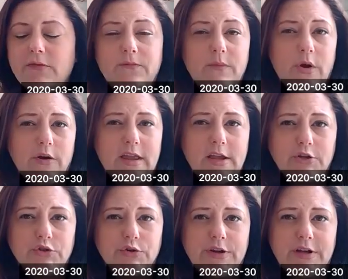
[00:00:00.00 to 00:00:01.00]
Hurricane
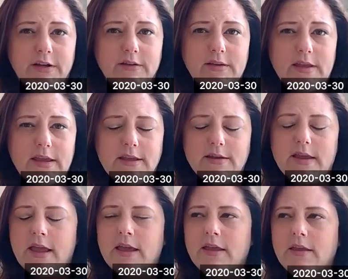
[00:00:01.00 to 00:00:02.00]
Katrina hit
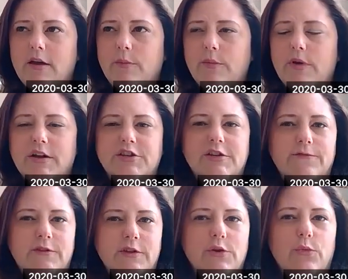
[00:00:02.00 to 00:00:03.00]
and kind of
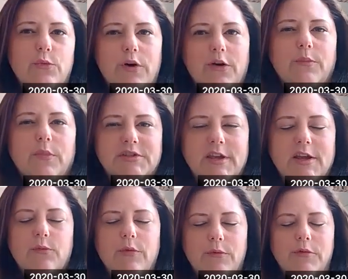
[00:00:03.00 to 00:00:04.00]
shifted the world, much
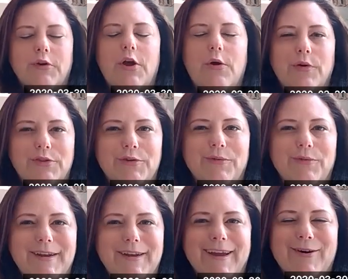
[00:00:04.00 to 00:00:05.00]
like what we're going through
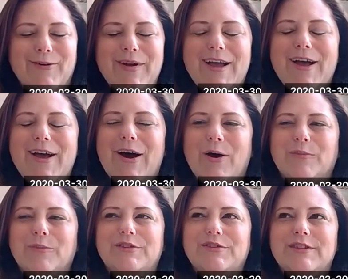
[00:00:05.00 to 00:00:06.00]
right now.
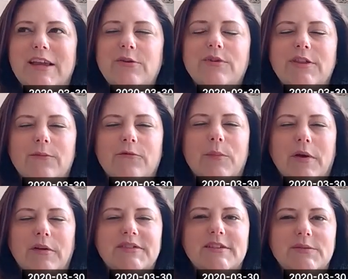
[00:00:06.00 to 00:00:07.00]
So stayed with them for
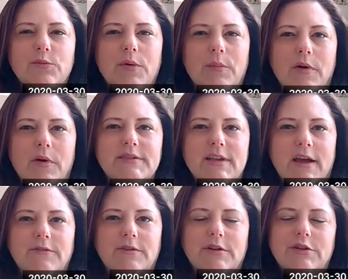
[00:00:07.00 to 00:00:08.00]
about 6 more months
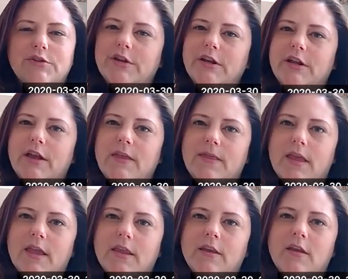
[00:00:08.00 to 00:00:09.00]
after Katrina, and
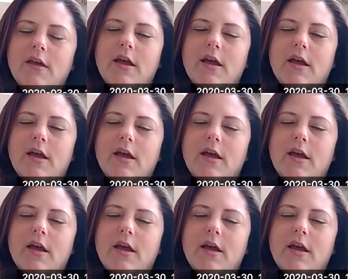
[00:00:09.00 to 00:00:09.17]
then